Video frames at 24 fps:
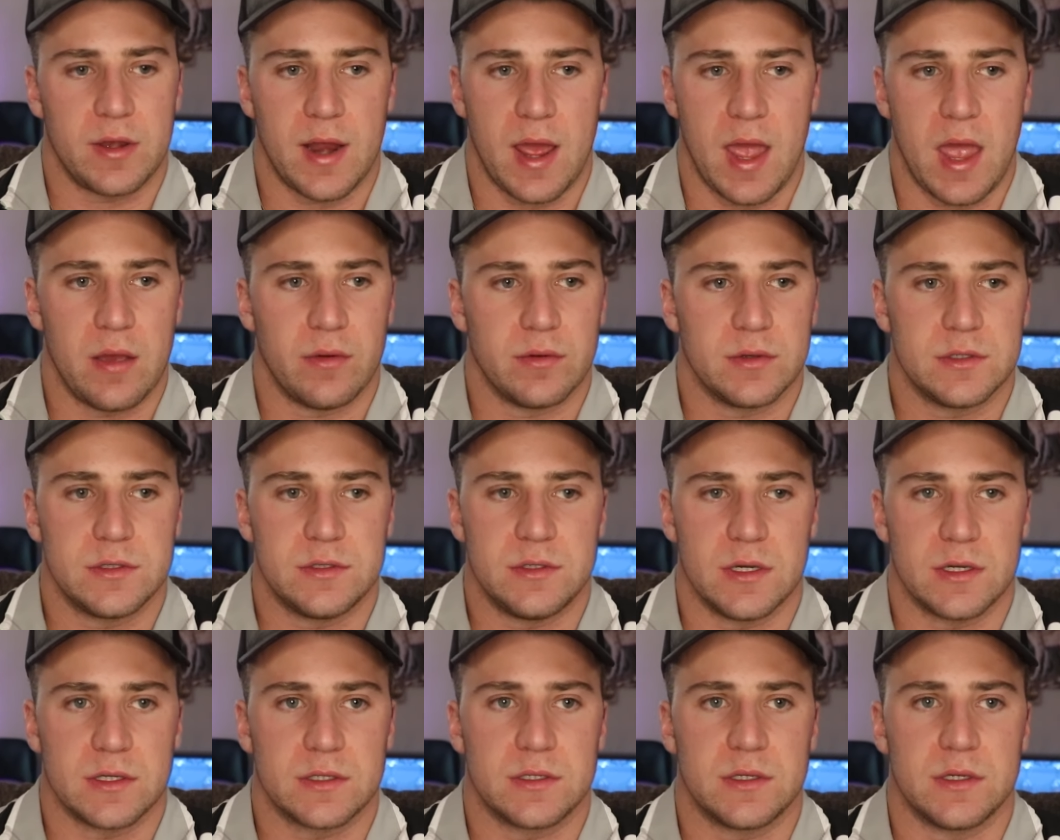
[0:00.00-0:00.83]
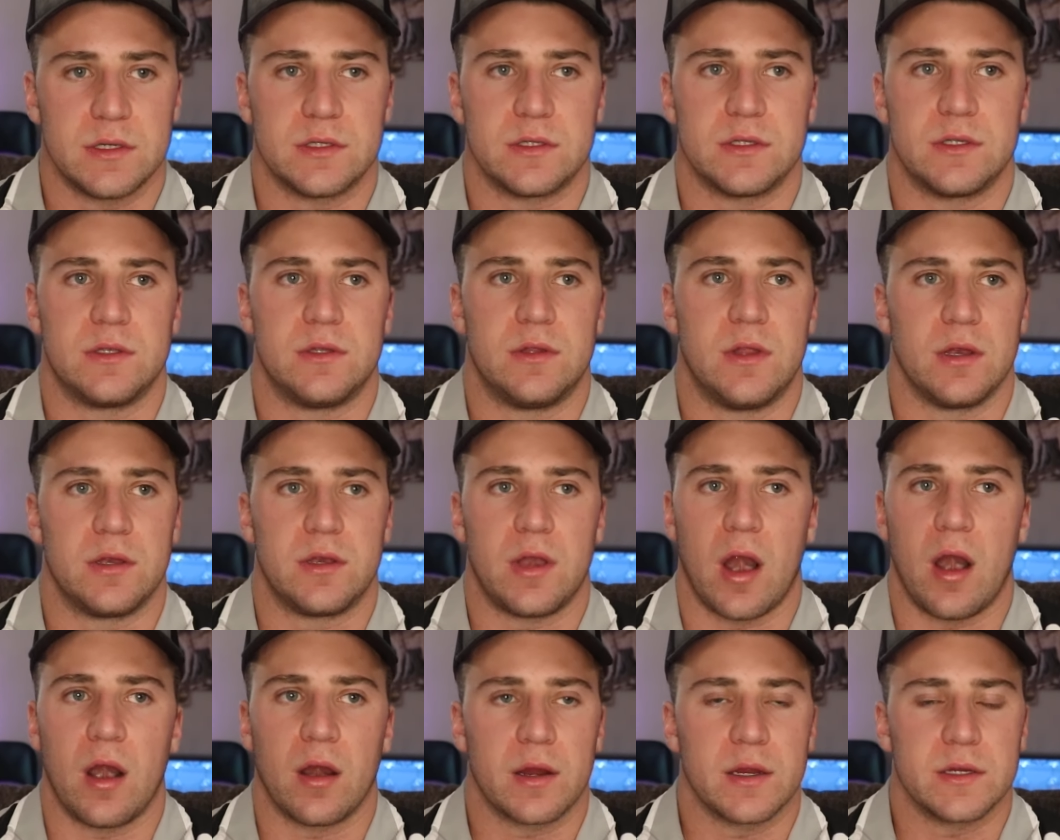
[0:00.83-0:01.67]
day was just the
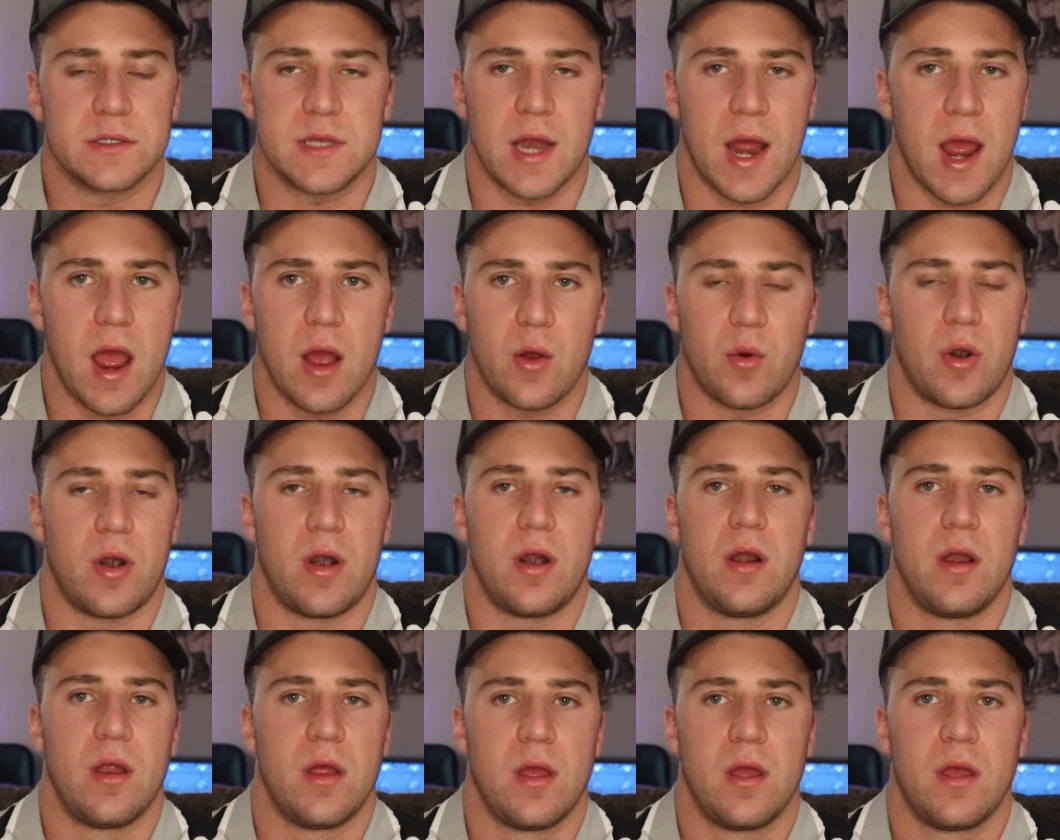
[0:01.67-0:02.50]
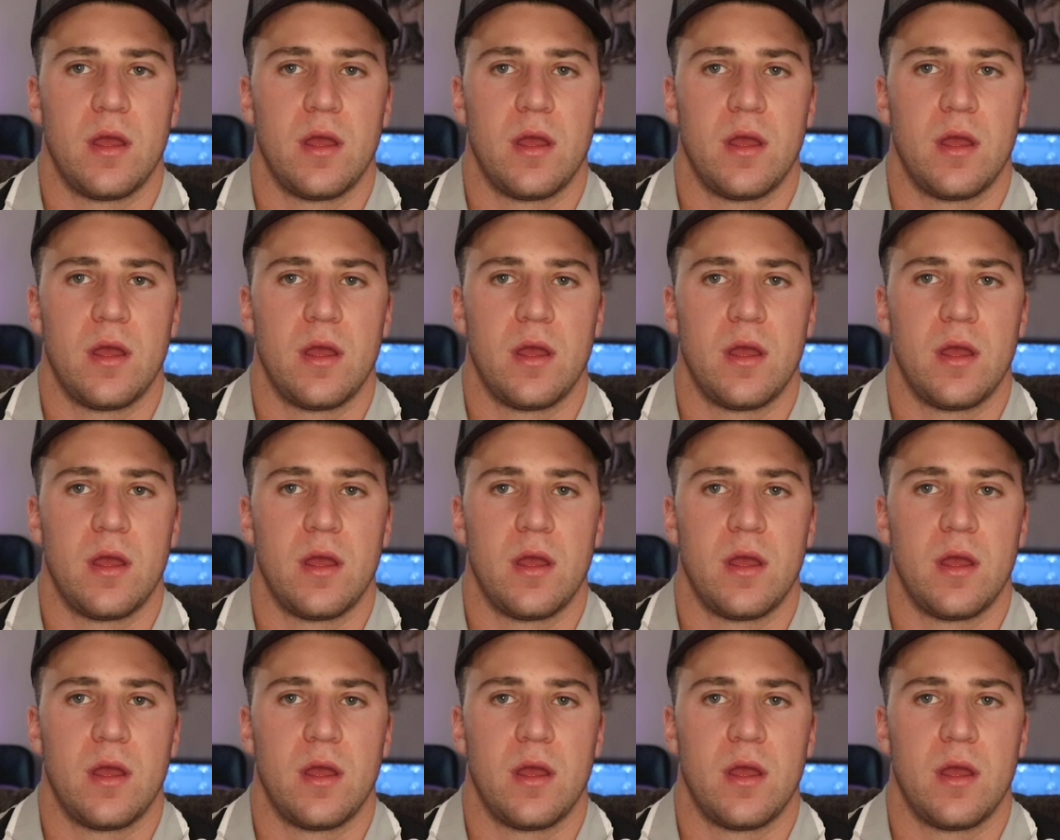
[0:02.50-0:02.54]
darkest hour.